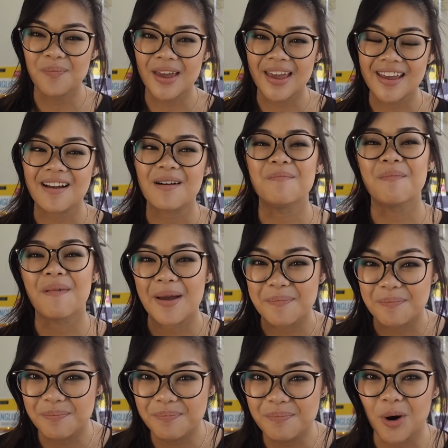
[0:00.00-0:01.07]
being my
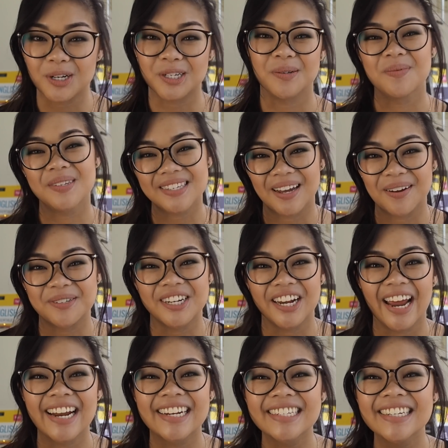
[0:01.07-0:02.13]
bottom
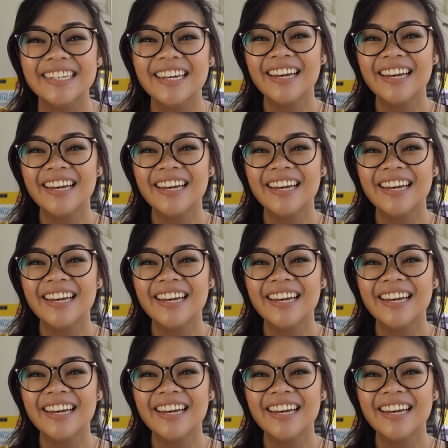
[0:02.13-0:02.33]
subject.